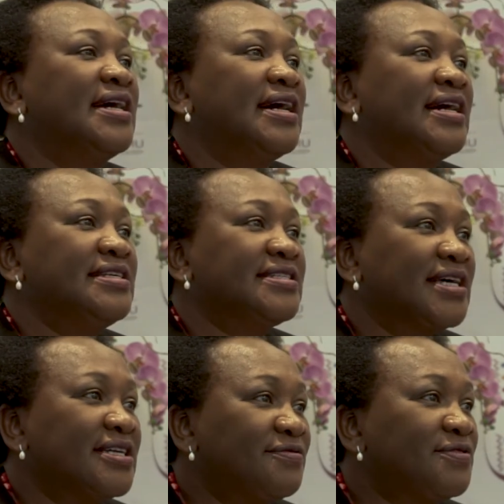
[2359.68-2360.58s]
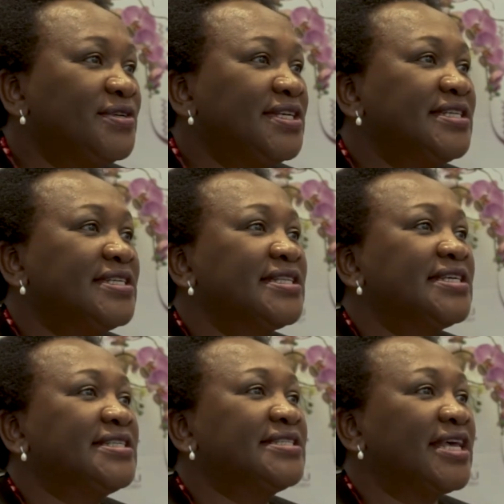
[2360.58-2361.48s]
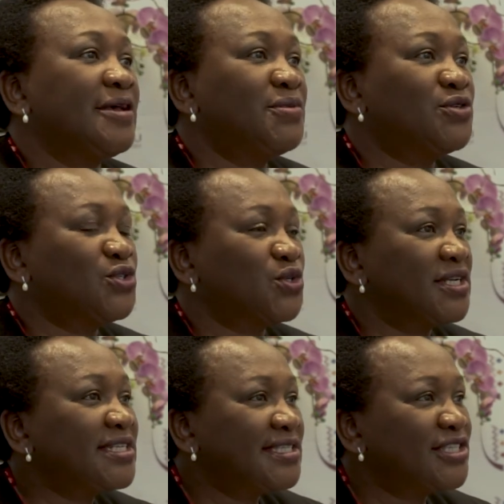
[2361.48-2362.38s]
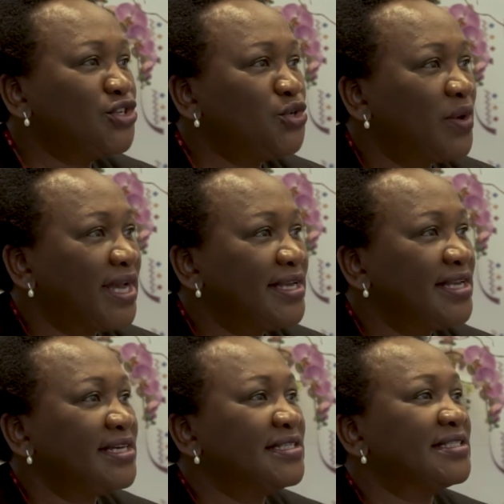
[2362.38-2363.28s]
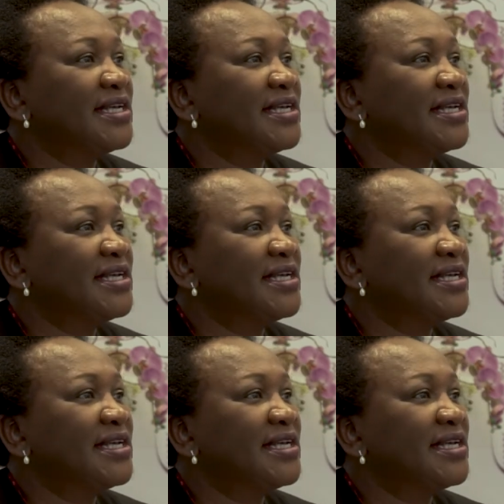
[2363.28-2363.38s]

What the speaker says: an insightful leader that is able to solicit new ideas